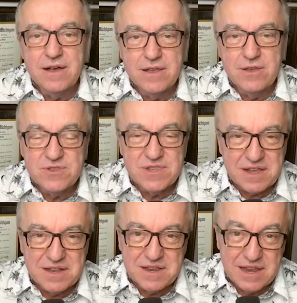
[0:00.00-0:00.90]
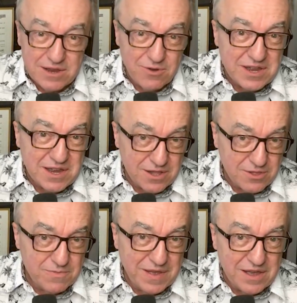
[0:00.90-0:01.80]
Your secondary
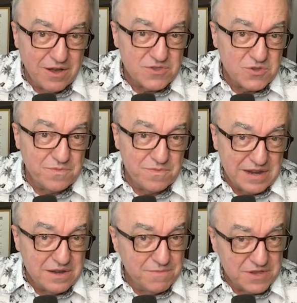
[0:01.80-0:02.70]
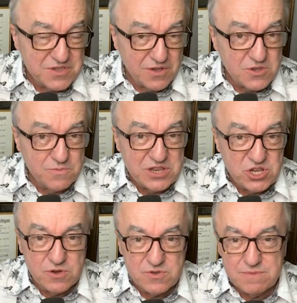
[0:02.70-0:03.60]
color must also be
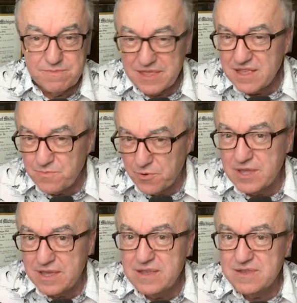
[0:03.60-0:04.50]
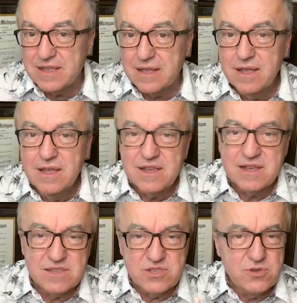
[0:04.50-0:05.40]
chosen, but that's pretty easy
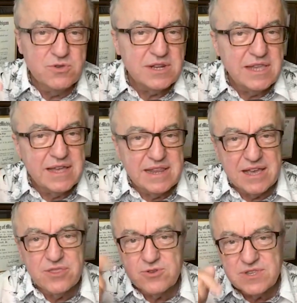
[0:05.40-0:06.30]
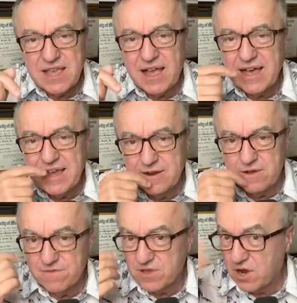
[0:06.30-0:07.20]
because it's usually on the other side
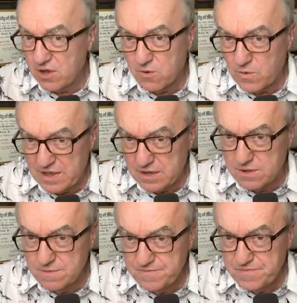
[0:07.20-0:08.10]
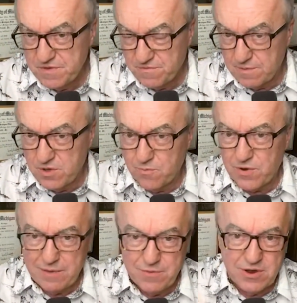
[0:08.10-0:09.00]
of the color wheel from your
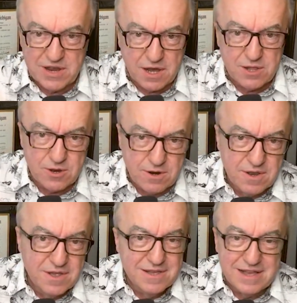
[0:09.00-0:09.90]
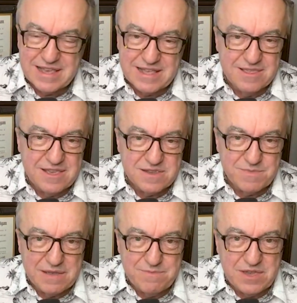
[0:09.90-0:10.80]
primary color. Again, these
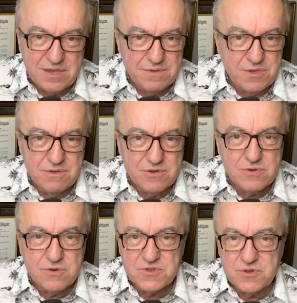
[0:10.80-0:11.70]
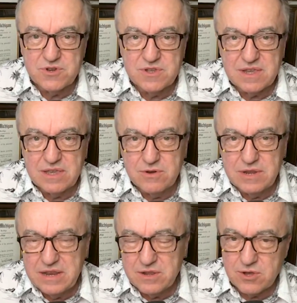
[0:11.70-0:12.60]
might be Google searches that you'll
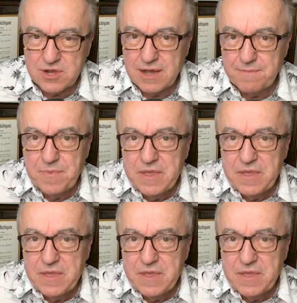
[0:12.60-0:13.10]
need to look up.